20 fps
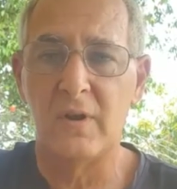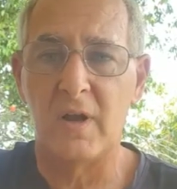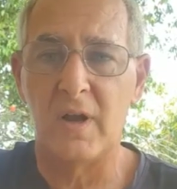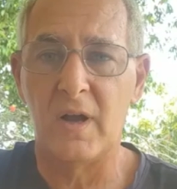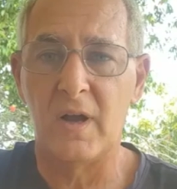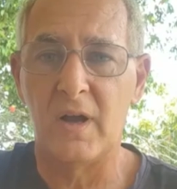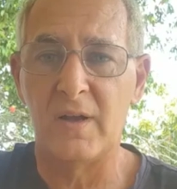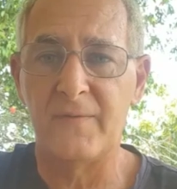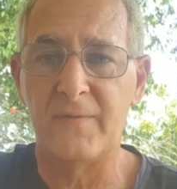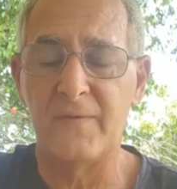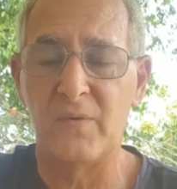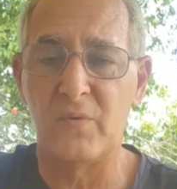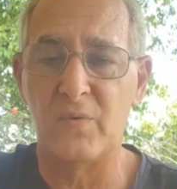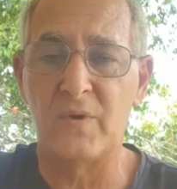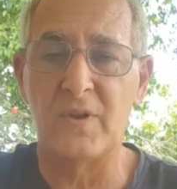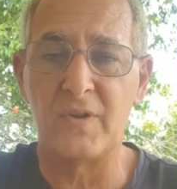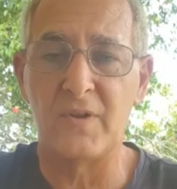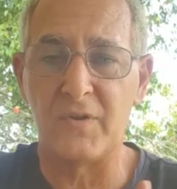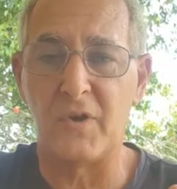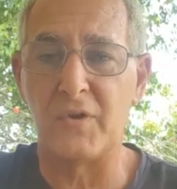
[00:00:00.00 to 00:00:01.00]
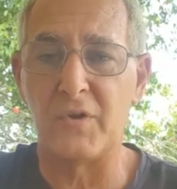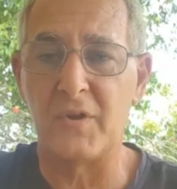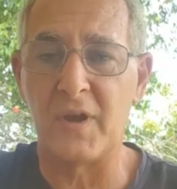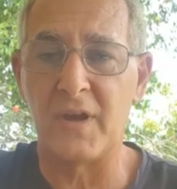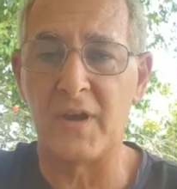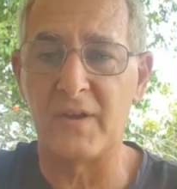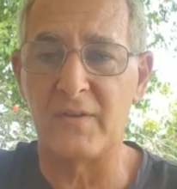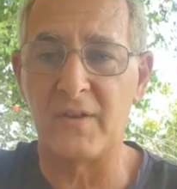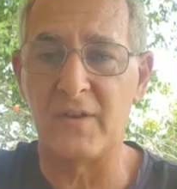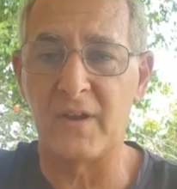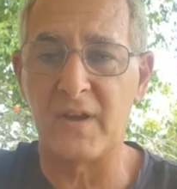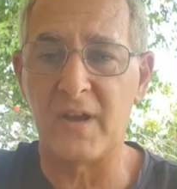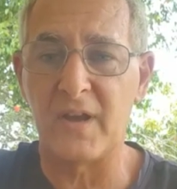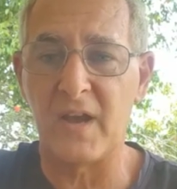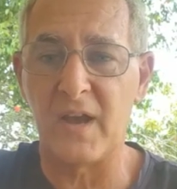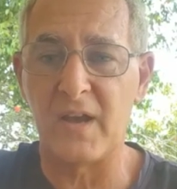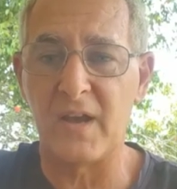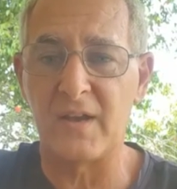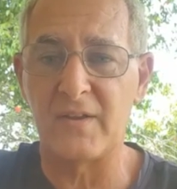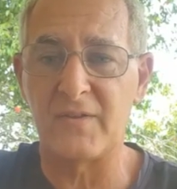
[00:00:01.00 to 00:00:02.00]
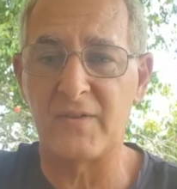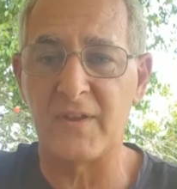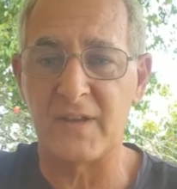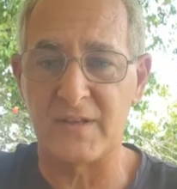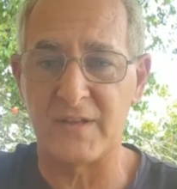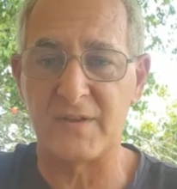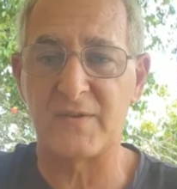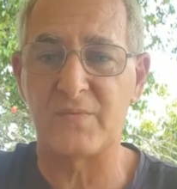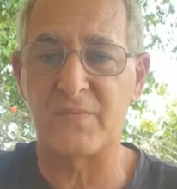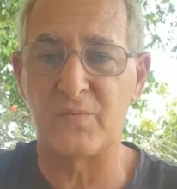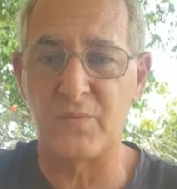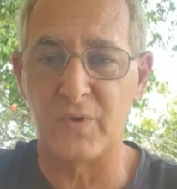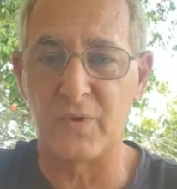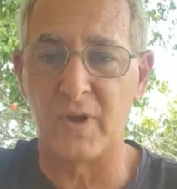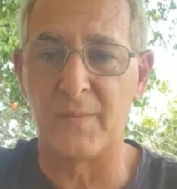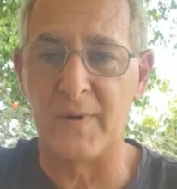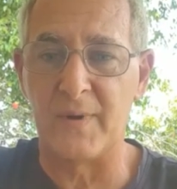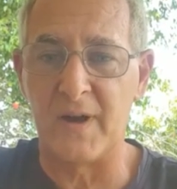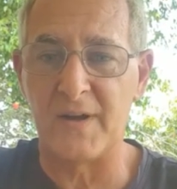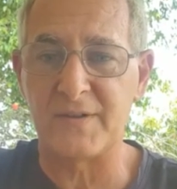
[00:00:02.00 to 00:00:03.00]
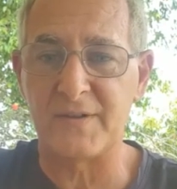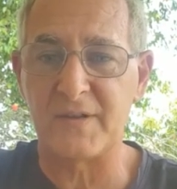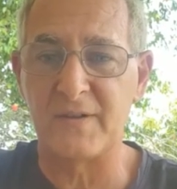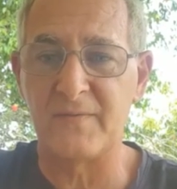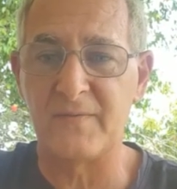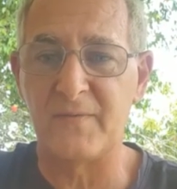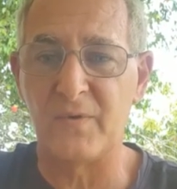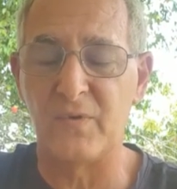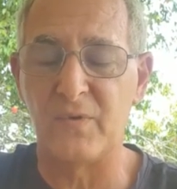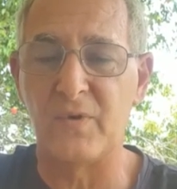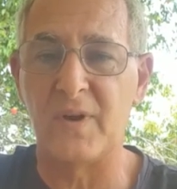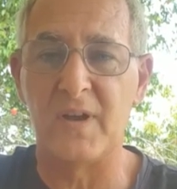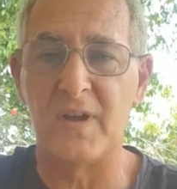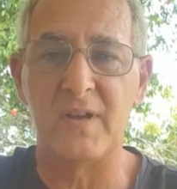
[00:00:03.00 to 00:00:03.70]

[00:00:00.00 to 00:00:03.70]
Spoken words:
If you want to donate, okay, that's what I'm asking for.